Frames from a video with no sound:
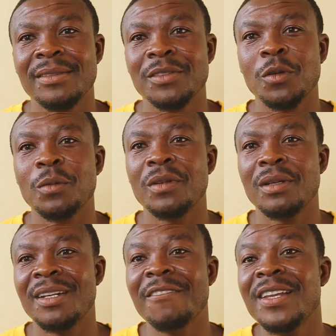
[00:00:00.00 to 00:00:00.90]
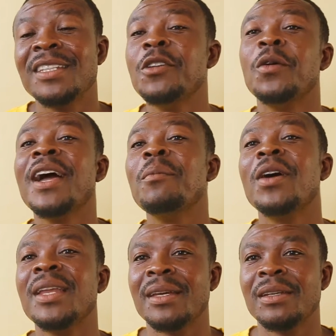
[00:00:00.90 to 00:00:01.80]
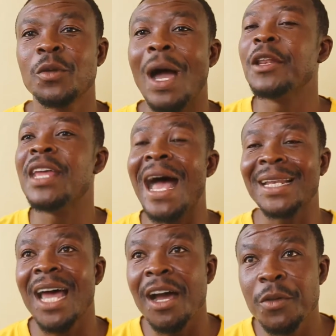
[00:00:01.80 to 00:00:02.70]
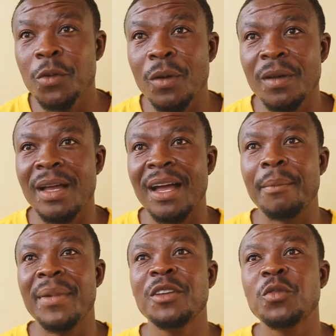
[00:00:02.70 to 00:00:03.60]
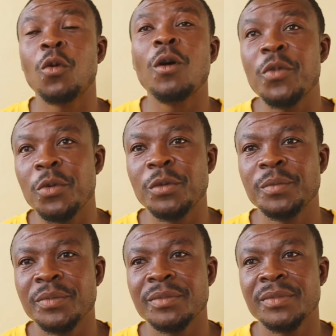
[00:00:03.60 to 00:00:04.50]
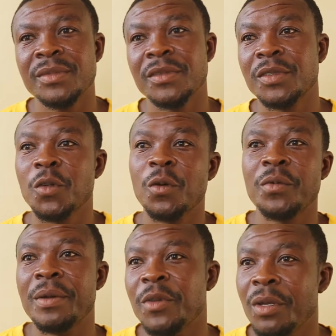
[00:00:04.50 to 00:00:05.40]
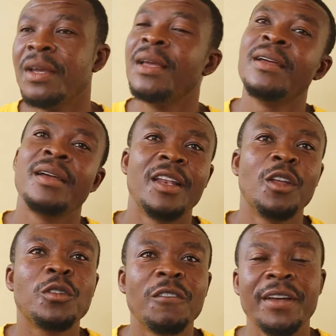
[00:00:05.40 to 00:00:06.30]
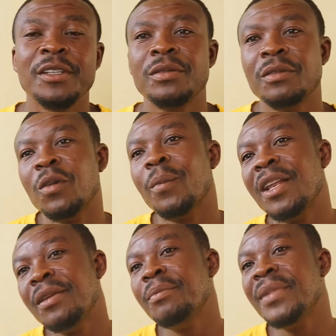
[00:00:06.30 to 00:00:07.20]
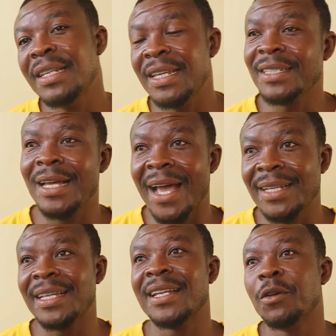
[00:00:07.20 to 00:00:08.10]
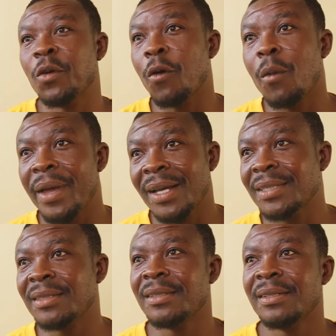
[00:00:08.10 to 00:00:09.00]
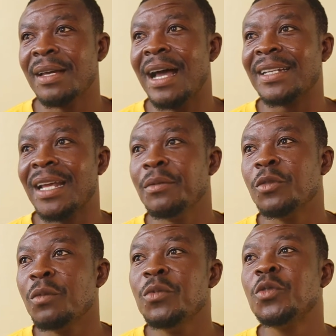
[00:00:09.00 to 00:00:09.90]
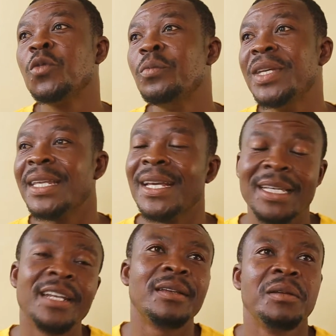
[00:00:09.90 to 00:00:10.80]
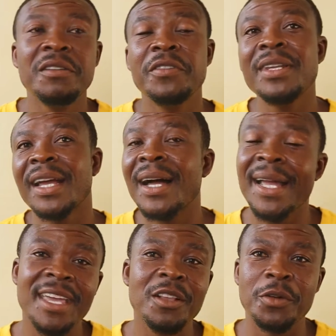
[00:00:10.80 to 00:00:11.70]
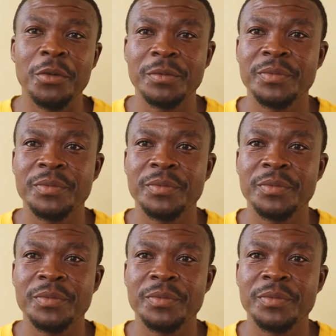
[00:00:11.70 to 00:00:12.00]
So definitely you'll get money. So they attack you and money to rob you. So a lot of us normally meet these guys and they rob us. At times some used to beat us and even they can kill you.